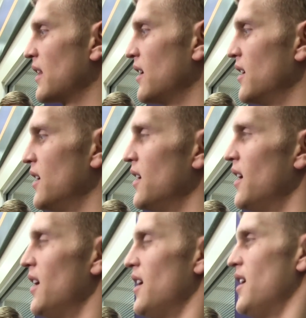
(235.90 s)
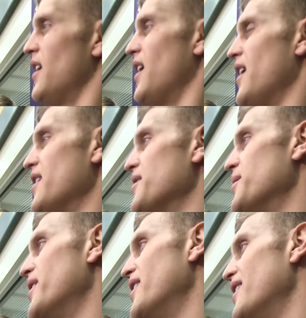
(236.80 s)

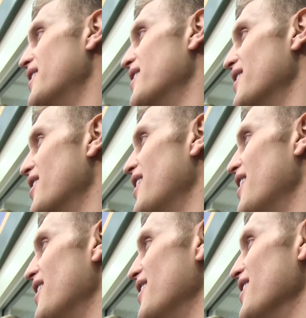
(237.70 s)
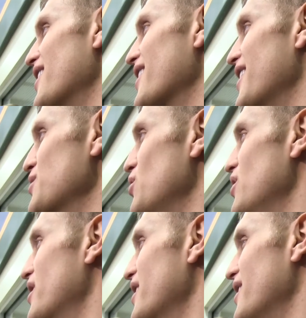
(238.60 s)
You know, a lot of guys will
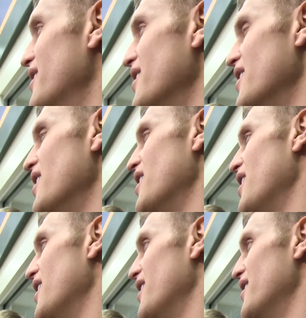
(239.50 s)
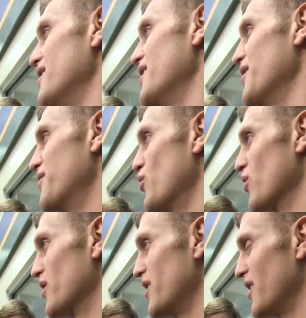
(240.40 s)
look at a
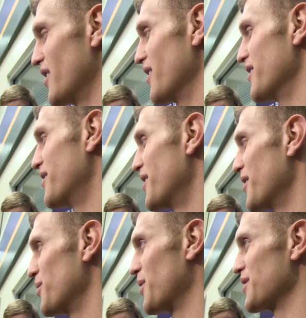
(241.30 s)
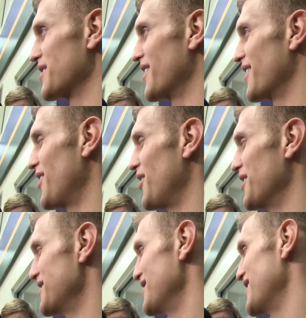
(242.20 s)
four-year person in
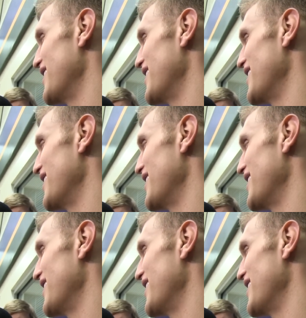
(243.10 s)
college as